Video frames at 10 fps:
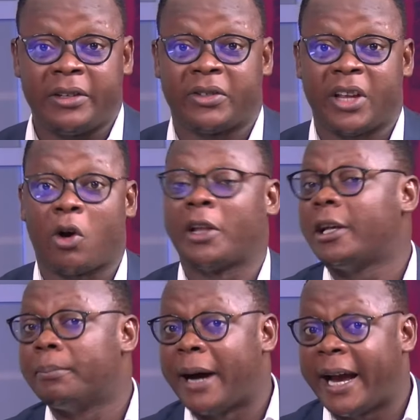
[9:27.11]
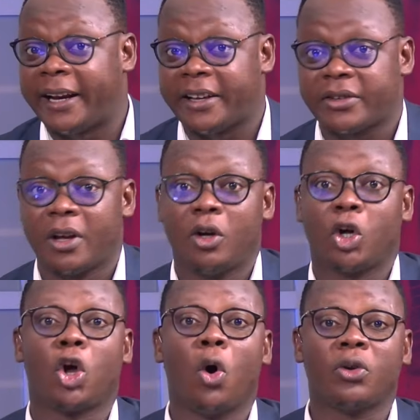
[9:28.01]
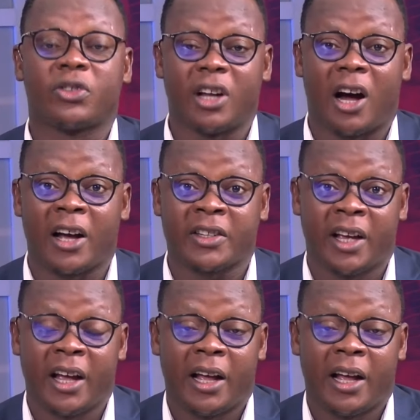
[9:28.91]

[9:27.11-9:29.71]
to take on the Miners, Gold Stars.